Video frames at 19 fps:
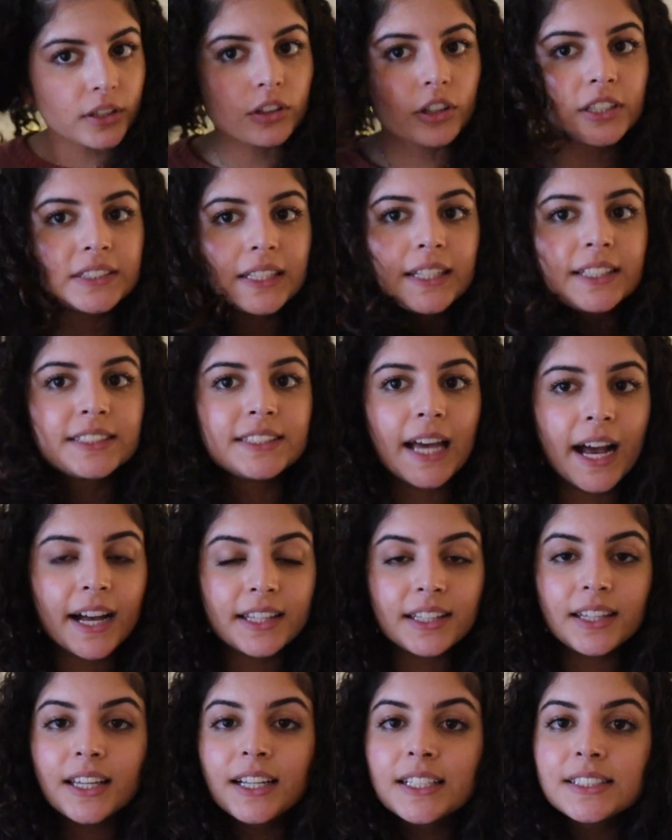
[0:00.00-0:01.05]
it looks
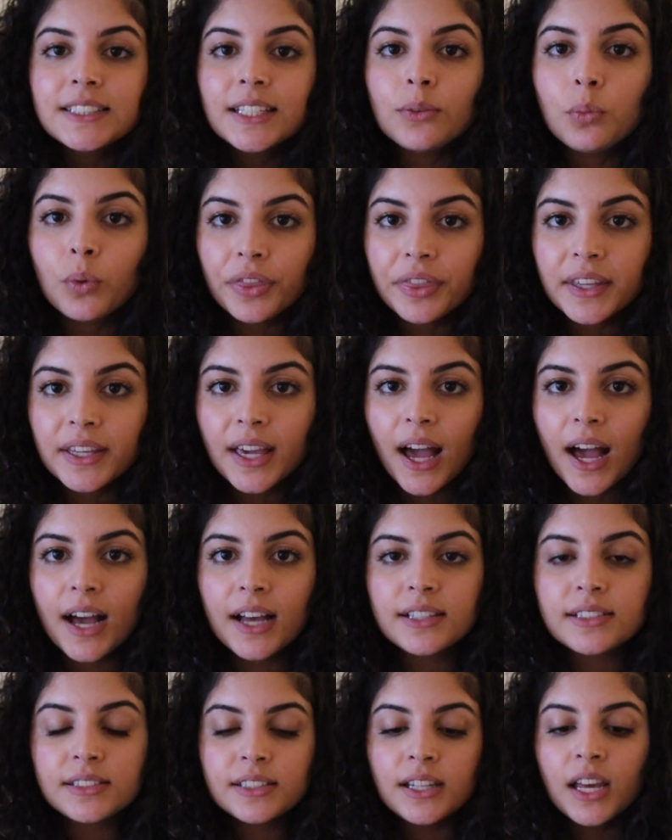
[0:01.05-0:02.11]
exactly like it did with the
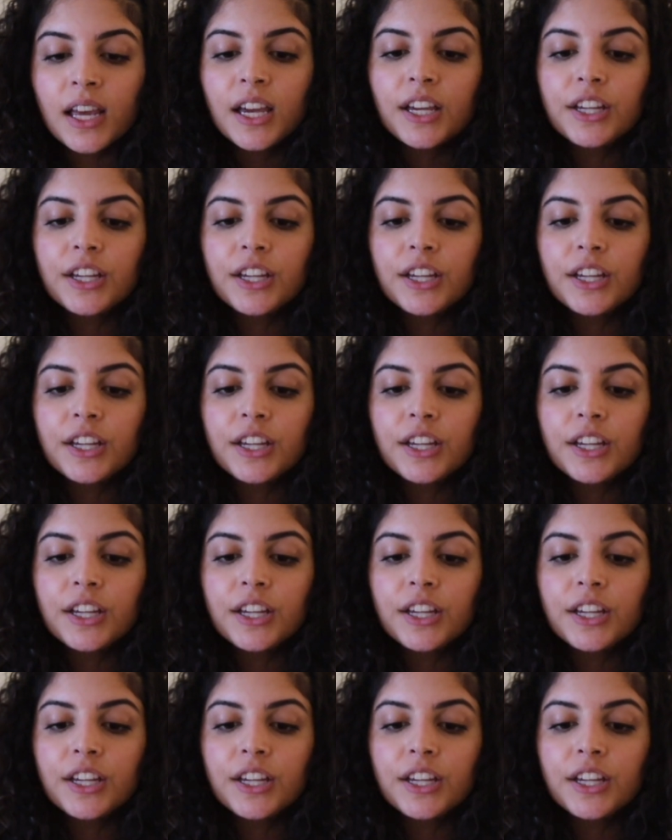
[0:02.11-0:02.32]
cast.